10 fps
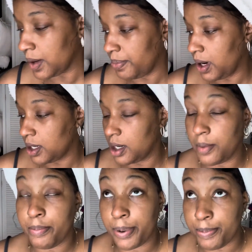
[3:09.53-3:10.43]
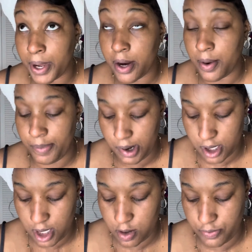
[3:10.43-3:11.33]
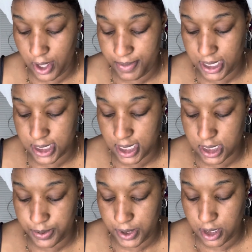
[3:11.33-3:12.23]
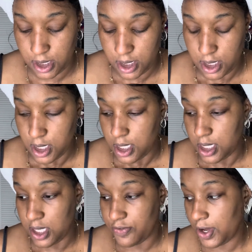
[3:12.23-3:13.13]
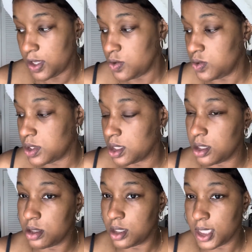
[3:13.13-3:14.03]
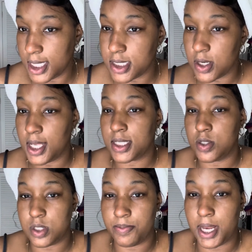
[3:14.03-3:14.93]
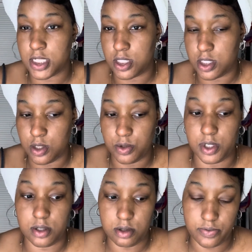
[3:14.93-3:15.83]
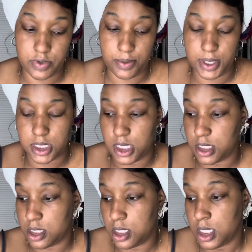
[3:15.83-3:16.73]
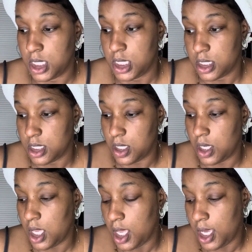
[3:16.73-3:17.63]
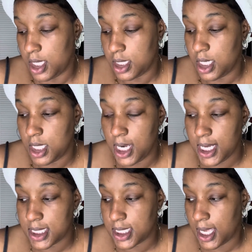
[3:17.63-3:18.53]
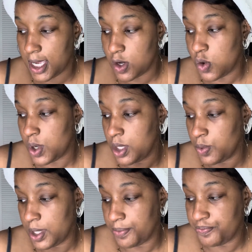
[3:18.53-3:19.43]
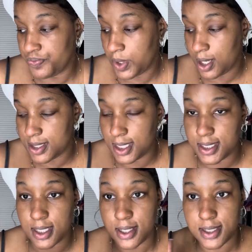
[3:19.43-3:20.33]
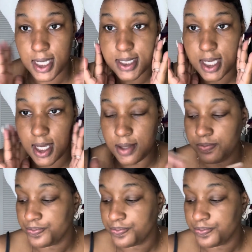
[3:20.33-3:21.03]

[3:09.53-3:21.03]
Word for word: partner. I don't know if that makes sense, but if I use the cleanser, I like to use the matching toner, if that makes sense. And then next I go in with, because it's daytime,